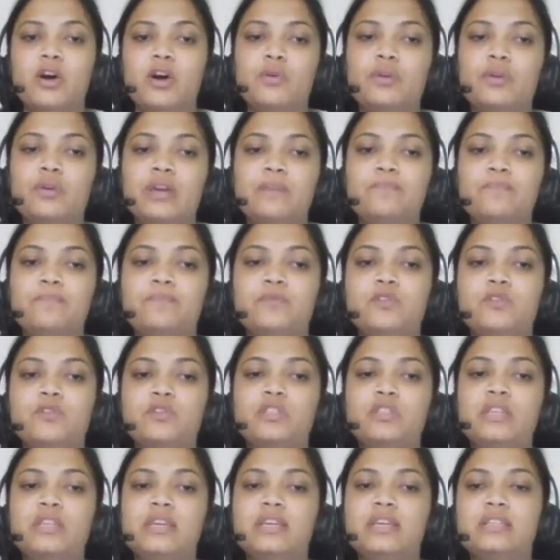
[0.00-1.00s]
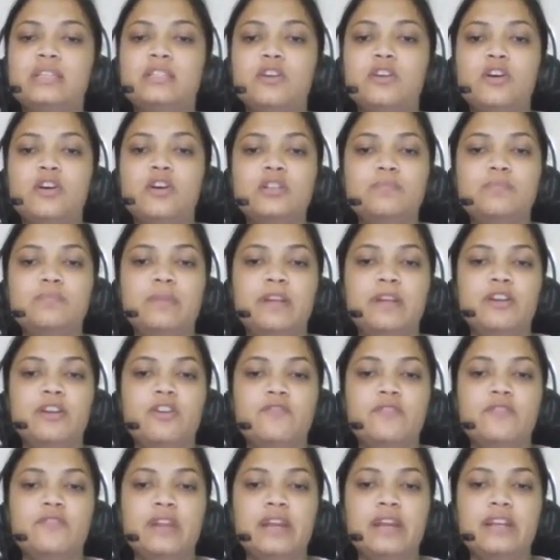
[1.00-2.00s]
Okay, so c is your speed
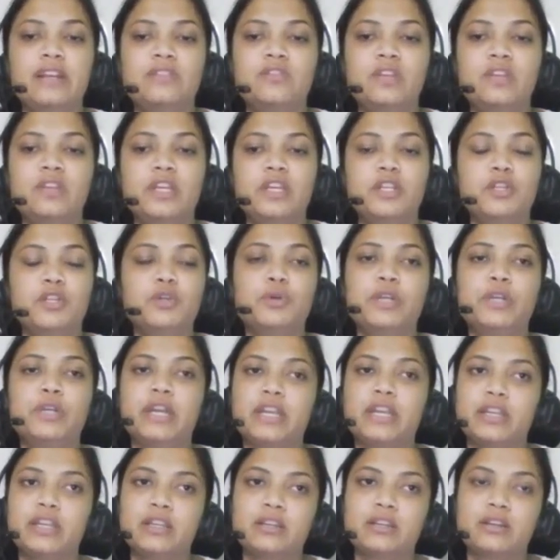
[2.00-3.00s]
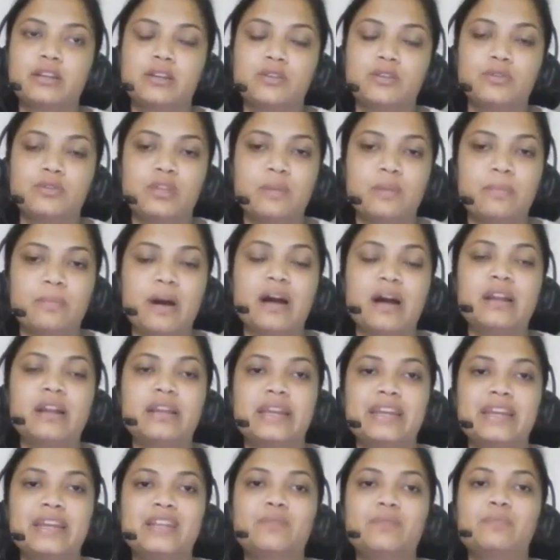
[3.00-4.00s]
of light, 3 into 10 to the power
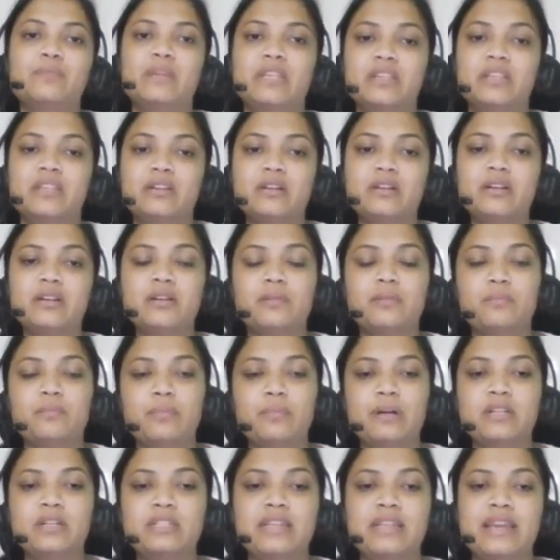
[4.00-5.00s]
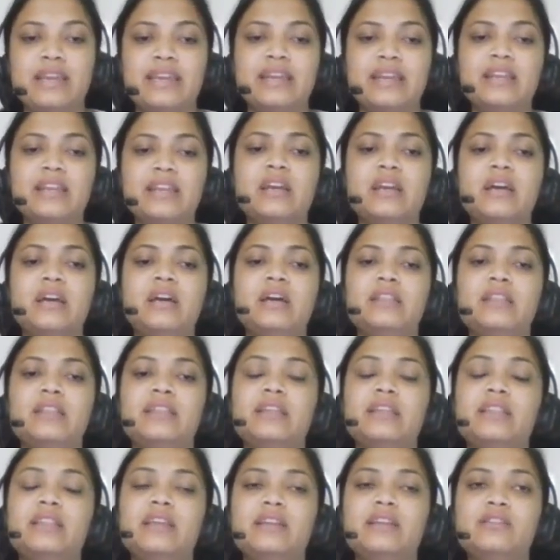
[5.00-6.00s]
8 meter per second.
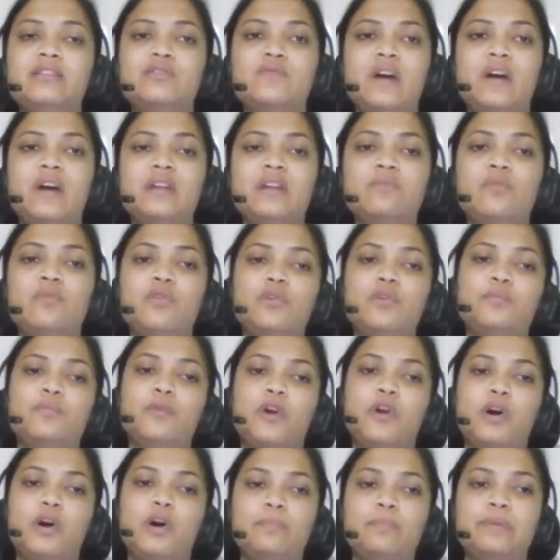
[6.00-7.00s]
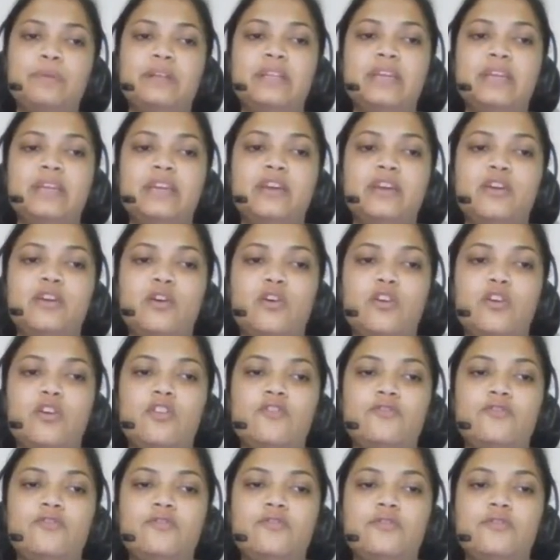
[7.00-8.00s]
Then there is one more property
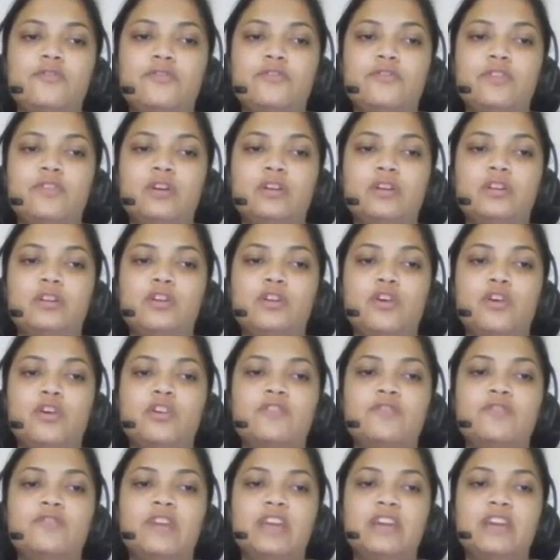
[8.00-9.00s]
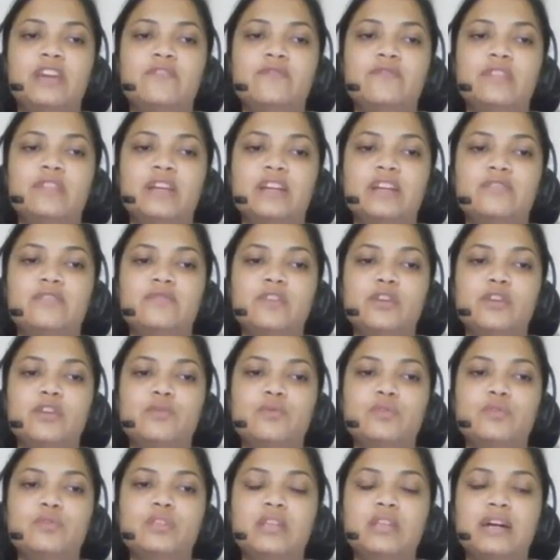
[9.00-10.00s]
of your wave that we
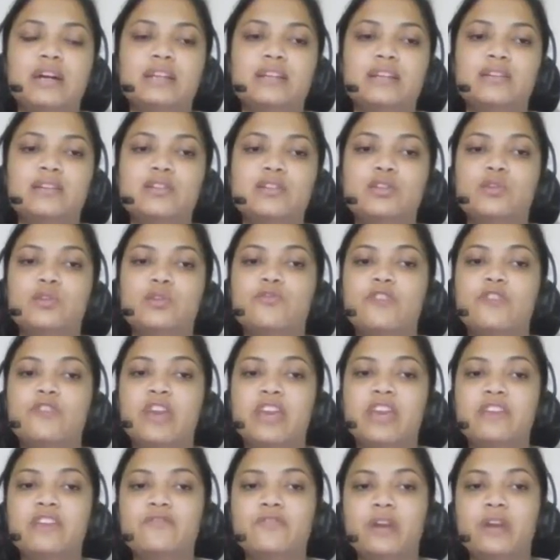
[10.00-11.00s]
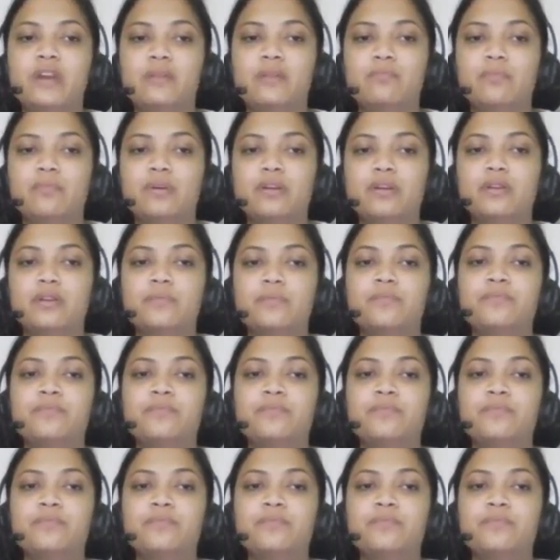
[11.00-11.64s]
use, that is wave number.